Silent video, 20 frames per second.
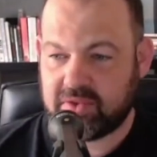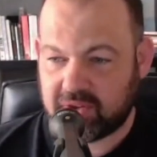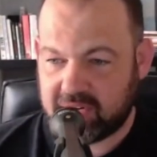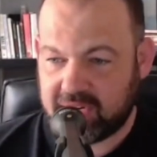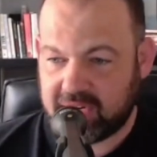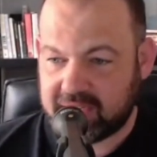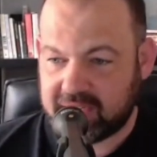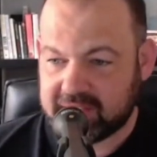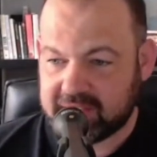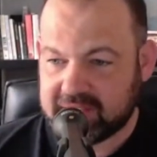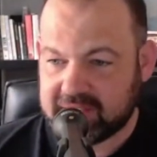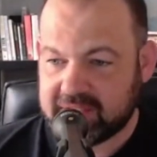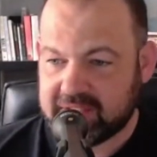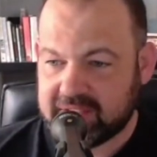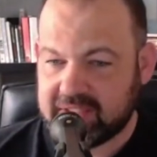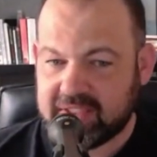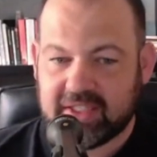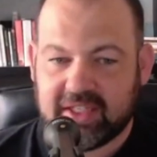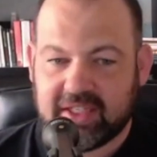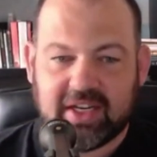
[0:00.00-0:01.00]
Victoria.
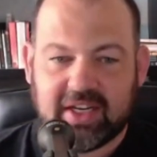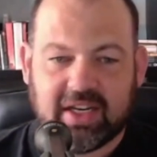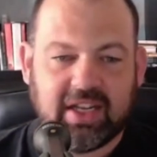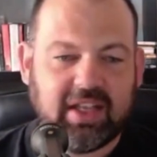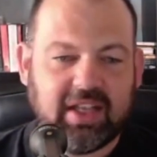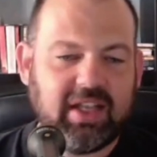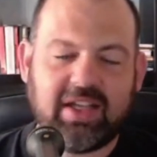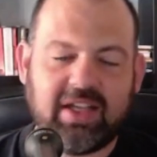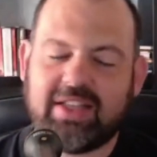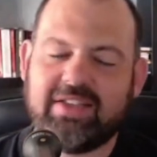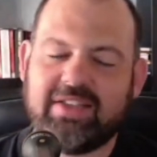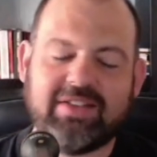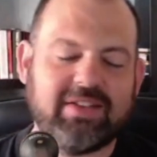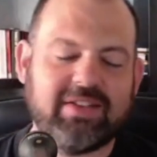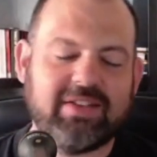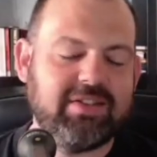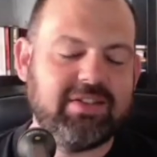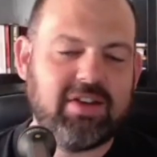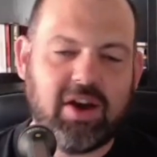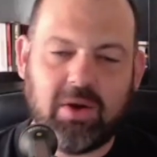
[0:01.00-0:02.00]

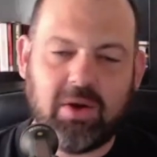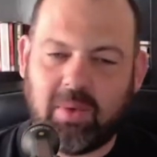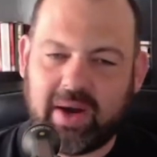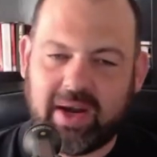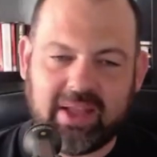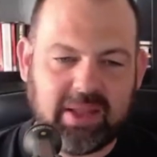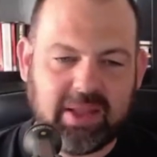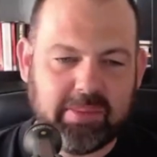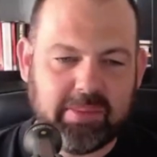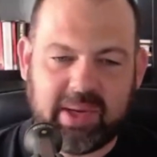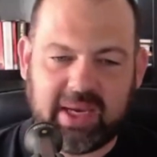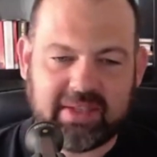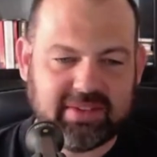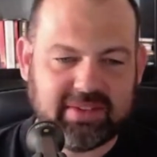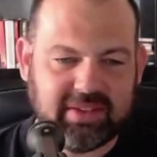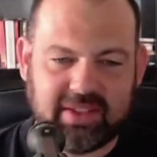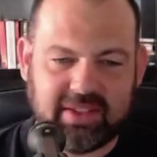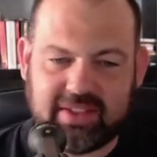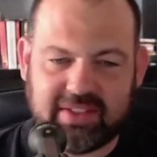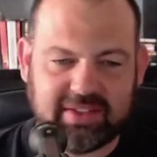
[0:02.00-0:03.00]
Like, there's just no way
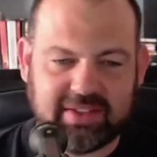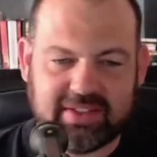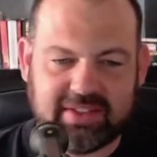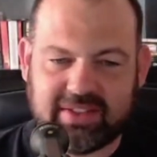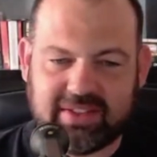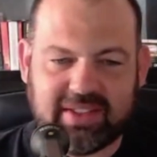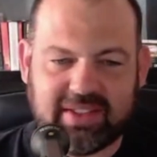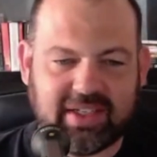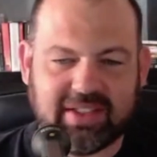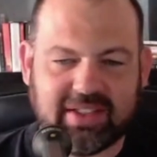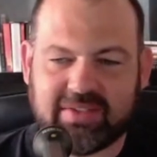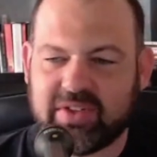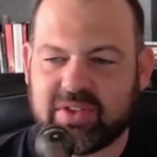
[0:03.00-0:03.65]
blending to